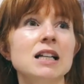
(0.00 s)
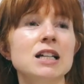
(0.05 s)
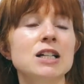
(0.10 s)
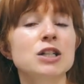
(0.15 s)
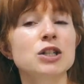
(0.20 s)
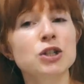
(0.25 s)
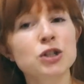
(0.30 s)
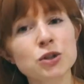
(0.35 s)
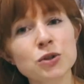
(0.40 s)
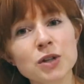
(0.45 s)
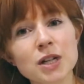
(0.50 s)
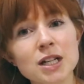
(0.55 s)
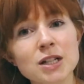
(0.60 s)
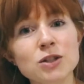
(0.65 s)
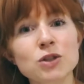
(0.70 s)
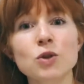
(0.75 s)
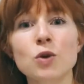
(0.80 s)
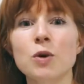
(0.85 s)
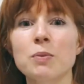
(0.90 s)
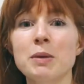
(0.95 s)

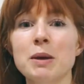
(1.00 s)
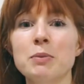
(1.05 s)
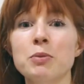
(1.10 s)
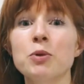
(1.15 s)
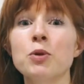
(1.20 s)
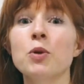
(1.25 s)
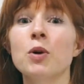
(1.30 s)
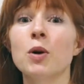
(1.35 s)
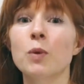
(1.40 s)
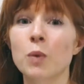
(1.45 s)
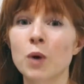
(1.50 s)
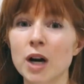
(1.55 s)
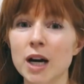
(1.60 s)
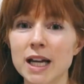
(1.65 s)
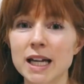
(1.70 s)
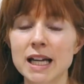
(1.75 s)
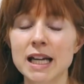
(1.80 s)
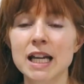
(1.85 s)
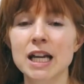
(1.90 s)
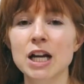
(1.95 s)
students or people who are
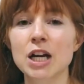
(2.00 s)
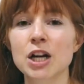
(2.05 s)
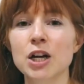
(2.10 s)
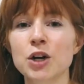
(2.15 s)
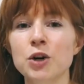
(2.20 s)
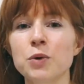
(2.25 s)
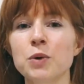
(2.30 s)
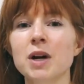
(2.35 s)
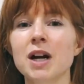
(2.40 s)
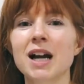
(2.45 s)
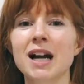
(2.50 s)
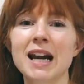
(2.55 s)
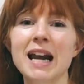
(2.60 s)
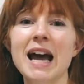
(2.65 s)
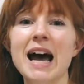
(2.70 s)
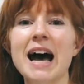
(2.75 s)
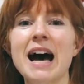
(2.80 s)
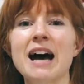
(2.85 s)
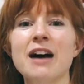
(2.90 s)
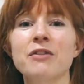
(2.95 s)
working here who are gonna
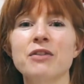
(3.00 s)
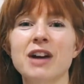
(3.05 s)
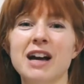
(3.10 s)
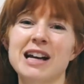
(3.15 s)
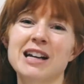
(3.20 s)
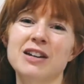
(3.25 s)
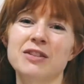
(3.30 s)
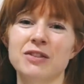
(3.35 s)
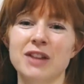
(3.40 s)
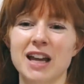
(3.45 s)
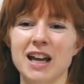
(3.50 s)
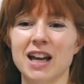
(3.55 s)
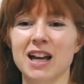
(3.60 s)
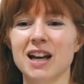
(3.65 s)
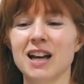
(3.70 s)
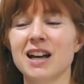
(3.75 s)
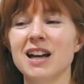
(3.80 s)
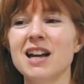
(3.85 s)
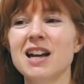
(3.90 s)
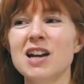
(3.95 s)
have kind of
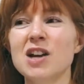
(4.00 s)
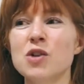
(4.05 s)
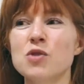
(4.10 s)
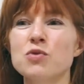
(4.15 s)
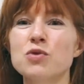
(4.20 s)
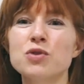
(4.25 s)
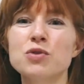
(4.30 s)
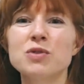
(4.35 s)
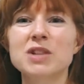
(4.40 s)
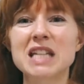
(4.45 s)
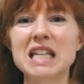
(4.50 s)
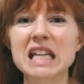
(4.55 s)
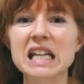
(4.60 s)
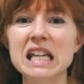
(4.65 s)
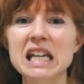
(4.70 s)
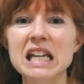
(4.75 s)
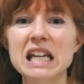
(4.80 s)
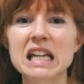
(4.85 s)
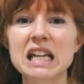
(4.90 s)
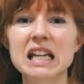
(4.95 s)
a
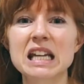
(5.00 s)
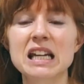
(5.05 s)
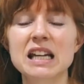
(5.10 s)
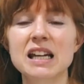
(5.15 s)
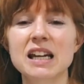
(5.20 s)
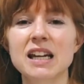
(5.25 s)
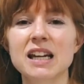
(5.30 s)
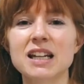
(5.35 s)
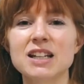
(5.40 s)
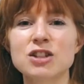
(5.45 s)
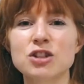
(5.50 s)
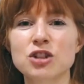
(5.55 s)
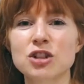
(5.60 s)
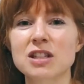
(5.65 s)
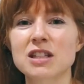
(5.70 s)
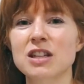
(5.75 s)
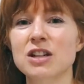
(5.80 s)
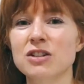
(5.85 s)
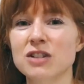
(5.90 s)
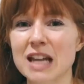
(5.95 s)
routine and it's
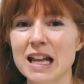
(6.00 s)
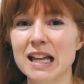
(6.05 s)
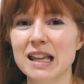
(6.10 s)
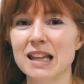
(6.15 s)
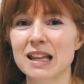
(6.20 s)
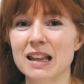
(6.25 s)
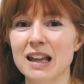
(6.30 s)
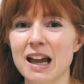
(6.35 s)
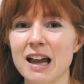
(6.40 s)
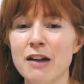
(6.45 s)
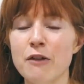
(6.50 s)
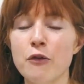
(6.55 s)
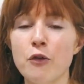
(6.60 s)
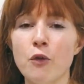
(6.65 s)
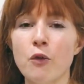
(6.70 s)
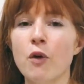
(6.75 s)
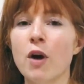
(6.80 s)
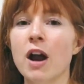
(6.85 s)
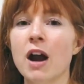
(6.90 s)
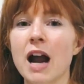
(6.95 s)
just their daily life,
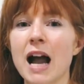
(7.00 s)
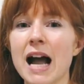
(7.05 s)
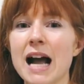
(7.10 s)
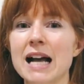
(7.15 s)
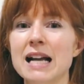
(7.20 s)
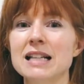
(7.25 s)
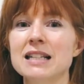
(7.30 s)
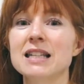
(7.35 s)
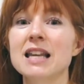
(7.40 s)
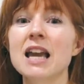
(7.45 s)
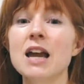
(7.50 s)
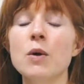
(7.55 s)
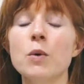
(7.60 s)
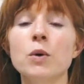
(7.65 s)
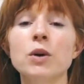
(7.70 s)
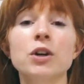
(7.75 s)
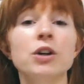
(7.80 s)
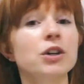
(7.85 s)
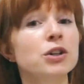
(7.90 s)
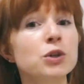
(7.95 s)
whereas
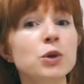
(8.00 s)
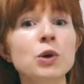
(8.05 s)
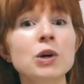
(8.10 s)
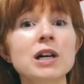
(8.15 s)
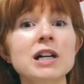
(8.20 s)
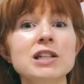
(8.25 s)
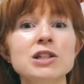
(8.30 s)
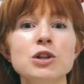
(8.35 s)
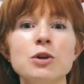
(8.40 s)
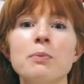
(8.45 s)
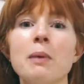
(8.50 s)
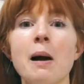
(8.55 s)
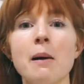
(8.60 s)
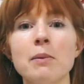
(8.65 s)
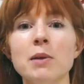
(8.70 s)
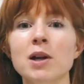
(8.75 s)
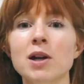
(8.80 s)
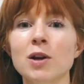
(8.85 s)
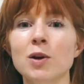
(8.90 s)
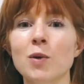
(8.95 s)
when you're a tourist you're
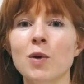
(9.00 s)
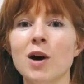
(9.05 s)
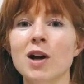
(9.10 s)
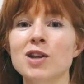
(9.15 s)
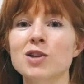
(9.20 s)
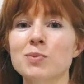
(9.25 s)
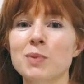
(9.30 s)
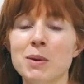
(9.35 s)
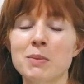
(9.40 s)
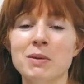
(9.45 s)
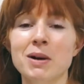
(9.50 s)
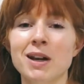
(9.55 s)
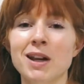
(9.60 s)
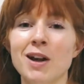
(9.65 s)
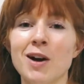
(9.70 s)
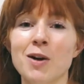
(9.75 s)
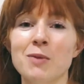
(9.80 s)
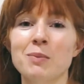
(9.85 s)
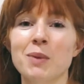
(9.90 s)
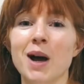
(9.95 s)
probably gonna want to spend money
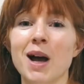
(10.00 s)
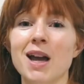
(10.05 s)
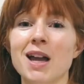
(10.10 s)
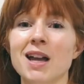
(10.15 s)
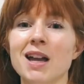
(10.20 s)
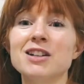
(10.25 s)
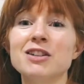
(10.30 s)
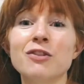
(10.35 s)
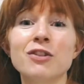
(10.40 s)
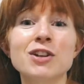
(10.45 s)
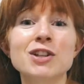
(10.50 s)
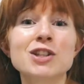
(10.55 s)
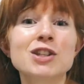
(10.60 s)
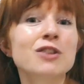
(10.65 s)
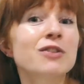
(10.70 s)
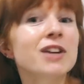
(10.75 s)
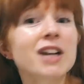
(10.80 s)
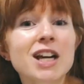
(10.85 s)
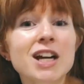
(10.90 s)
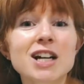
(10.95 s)
on buying different
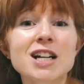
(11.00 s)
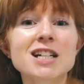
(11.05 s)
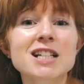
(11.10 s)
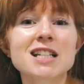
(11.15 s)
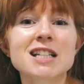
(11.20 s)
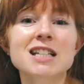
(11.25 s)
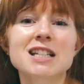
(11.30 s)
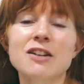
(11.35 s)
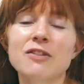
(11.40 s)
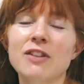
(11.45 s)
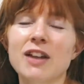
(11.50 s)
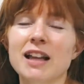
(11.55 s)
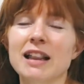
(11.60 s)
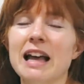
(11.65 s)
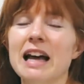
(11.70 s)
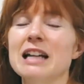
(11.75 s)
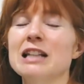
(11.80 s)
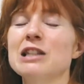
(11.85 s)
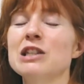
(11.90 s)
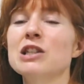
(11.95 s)
souvenirs and stuff like
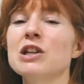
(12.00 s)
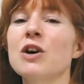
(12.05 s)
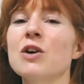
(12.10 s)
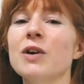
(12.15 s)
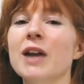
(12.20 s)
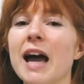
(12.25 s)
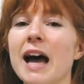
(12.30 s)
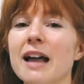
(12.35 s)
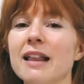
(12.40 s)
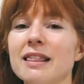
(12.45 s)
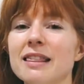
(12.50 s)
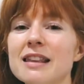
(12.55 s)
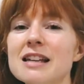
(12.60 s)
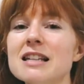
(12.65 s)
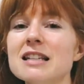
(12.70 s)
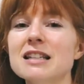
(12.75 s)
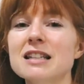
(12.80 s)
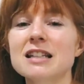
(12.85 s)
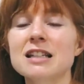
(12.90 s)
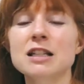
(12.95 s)
that. So yeah,
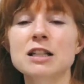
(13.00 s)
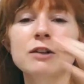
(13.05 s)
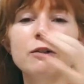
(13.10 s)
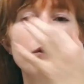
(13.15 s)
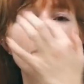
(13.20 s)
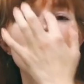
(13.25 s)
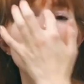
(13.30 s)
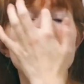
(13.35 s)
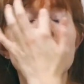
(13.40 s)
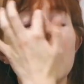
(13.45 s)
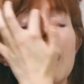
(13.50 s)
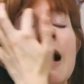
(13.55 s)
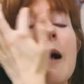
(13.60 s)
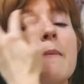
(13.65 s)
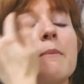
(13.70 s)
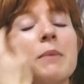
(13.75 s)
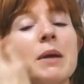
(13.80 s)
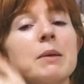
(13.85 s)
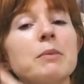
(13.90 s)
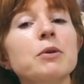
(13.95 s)
this is for
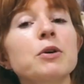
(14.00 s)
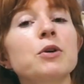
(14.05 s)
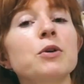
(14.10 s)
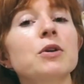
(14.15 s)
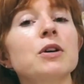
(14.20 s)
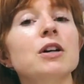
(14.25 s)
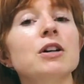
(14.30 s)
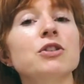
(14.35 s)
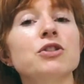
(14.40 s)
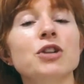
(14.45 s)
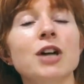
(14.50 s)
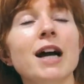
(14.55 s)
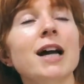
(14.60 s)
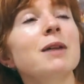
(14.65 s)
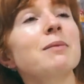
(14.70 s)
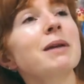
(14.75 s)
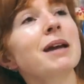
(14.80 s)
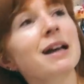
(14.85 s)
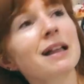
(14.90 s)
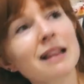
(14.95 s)
people who are trying
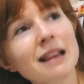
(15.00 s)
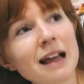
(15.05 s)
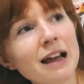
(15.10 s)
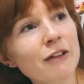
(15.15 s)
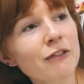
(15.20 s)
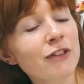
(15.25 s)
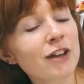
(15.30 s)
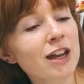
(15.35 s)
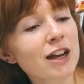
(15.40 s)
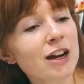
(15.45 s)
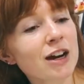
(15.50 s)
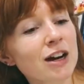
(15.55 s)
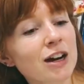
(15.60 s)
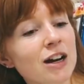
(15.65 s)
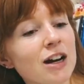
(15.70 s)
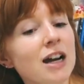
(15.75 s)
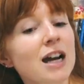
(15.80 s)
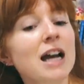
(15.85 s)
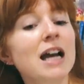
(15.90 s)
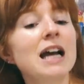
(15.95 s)
to make a life
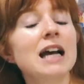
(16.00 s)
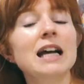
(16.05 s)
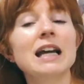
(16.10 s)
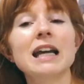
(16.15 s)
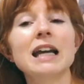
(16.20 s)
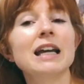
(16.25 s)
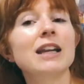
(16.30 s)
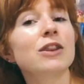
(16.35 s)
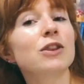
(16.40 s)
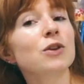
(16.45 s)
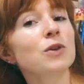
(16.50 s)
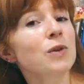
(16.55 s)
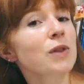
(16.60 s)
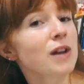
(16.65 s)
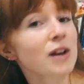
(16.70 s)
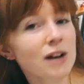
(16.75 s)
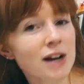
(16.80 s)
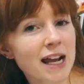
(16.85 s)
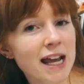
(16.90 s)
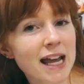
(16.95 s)
here, get through
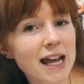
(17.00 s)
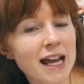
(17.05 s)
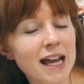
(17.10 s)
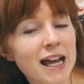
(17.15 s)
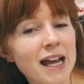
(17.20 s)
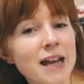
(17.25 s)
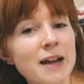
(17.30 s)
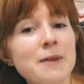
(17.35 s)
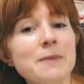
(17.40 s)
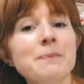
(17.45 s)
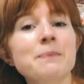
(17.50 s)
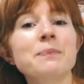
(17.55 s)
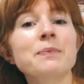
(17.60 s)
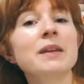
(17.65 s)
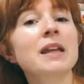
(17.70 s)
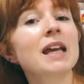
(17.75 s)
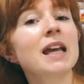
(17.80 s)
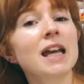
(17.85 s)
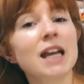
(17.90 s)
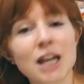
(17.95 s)
their day.
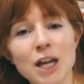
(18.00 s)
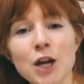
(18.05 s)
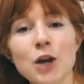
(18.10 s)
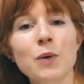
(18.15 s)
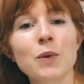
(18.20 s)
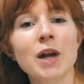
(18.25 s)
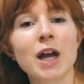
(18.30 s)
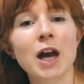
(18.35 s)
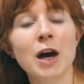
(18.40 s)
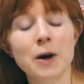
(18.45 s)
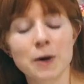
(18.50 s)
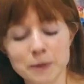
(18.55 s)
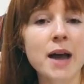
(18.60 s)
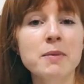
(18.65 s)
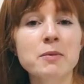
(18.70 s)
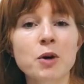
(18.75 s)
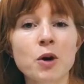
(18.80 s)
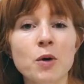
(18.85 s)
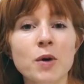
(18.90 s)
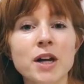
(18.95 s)
Here we go.
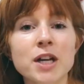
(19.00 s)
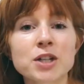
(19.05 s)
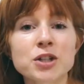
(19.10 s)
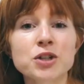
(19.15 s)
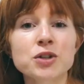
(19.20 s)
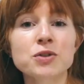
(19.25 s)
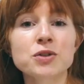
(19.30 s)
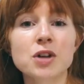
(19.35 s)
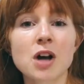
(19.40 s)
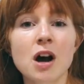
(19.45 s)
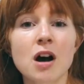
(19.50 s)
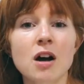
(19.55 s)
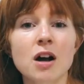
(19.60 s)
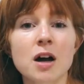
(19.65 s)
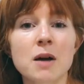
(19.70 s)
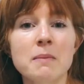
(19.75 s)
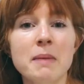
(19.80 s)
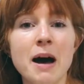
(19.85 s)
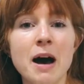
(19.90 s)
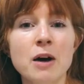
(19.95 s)
I'm going to talk
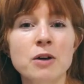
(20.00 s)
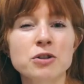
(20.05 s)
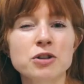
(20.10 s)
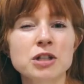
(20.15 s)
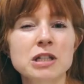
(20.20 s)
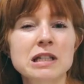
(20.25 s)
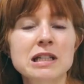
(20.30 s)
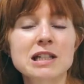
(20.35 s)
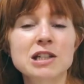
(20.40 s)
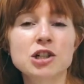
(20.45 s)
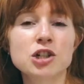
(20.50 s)
about just the